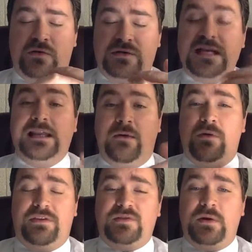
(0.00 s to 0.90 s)
dealing
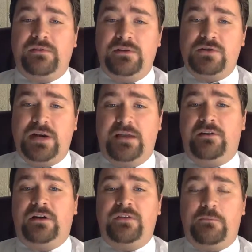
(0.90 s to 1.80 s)
with this revolution
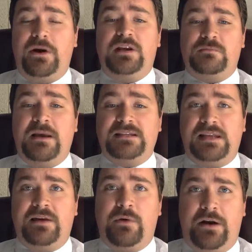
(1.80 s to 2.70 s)
either, because the British
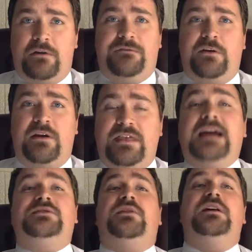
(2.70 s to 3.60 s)
basically were interfering
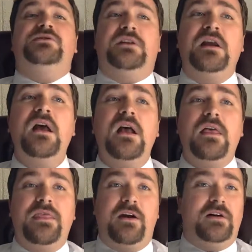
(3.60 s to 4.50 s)
that direction.
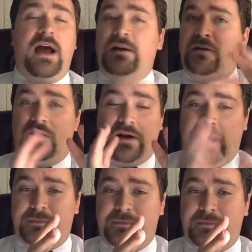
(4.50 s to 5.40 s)
They're not going
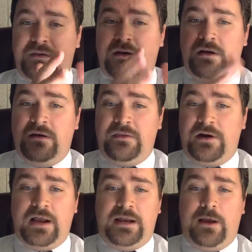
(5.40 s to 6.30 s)
to help they're
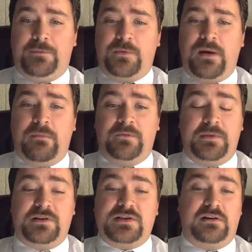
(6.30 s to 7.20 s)
not going to help the rebels,
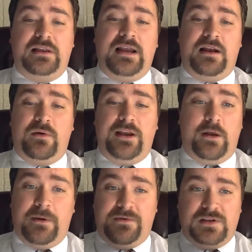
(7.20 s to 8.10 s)
but they're certainly not going to
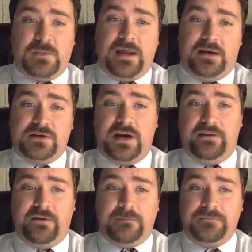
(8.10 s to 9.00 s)
help out the Spanish
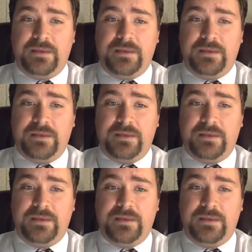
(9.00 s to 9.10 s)
either.